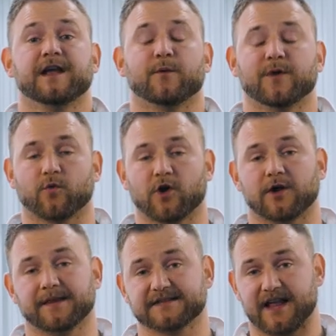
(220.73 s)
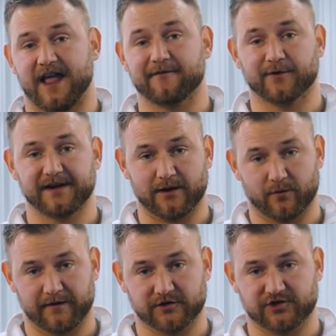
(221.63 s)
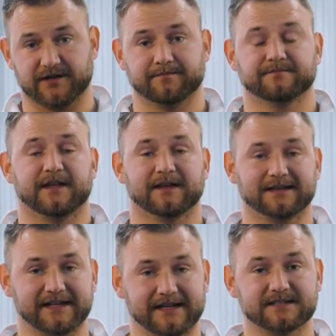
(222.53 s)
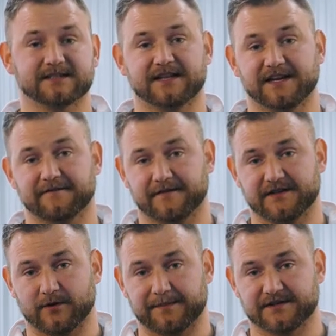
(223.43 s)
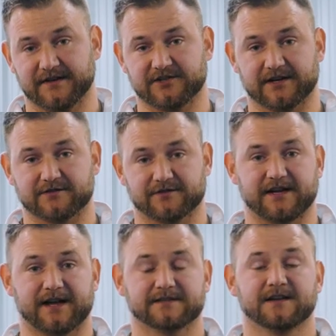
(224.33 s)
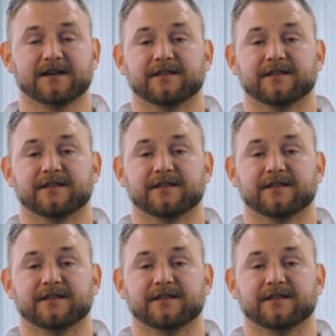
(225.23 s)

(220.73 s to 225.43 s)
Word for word: and we work on this every day we're in the gym, at least 10 to 15 reps of each exercise,